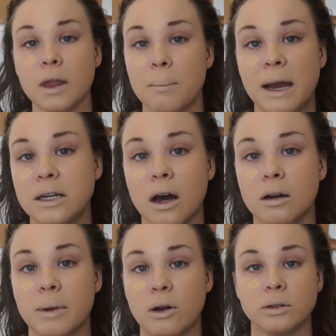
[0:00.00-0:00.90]
my
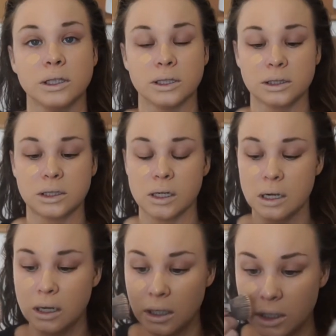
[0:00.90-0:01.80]
daughter, my oldest,
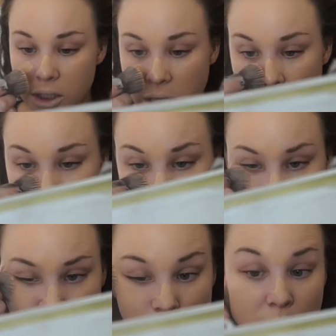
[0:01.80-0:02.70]
she has
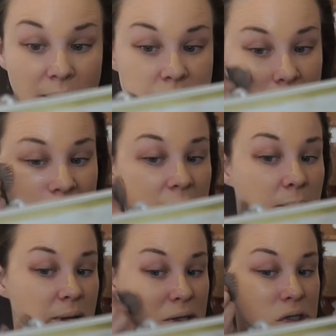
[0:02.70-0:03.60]
like the best
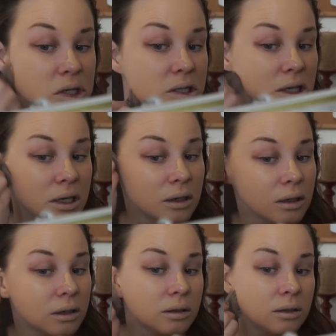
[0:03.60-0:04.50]
hiding places,
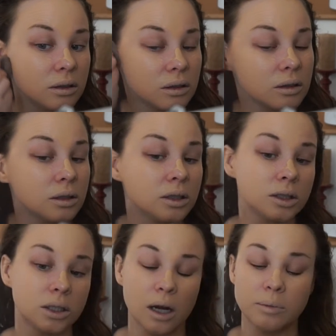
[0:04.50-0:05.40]
and
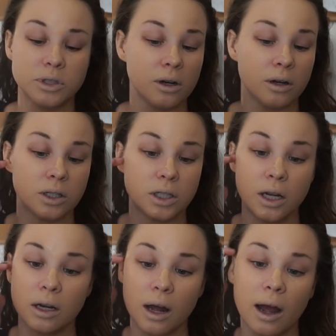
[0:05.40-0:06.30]
I'm serious, she
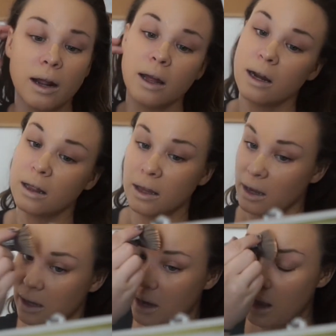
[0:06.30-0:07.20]
can hide
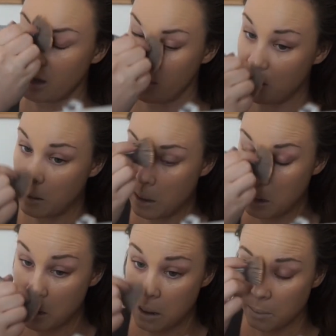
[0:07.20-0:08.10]
anything, and I
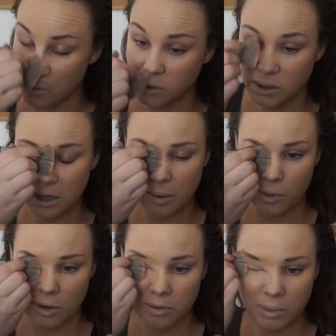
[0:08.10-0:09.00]
most of the time
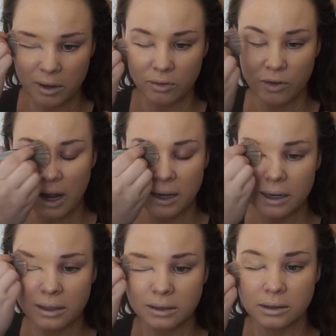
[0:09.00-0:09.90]
won't even be able to find
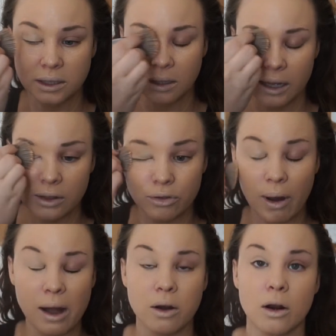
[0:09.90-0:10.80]
it until I
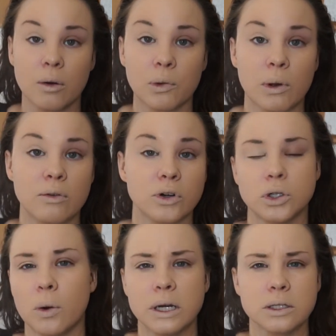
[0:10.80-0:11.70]
threaten her with one of her
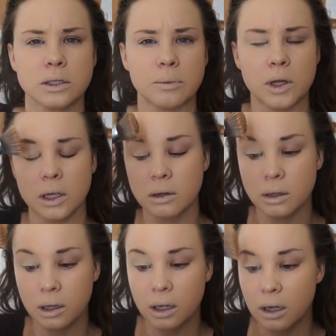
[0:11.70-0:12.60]
toys or something, you know,
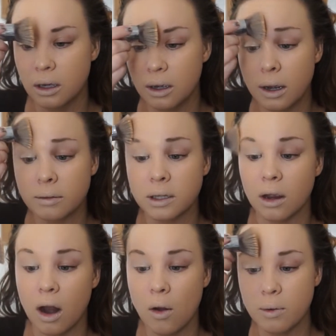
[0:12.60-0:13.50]
like tell
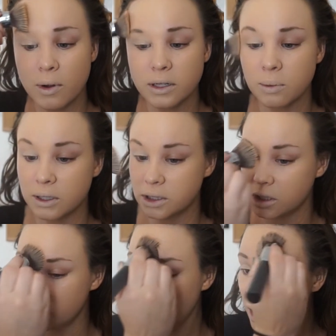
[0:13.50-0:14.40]
her, oh, you won't get to watch the
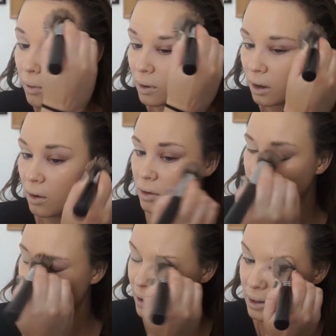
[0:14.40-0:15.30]
show, or oh, you
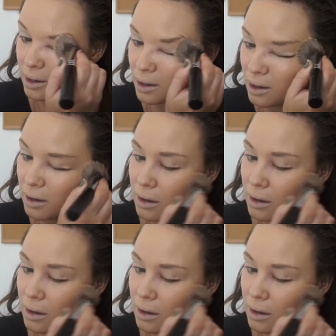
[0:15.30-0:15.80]
won't get to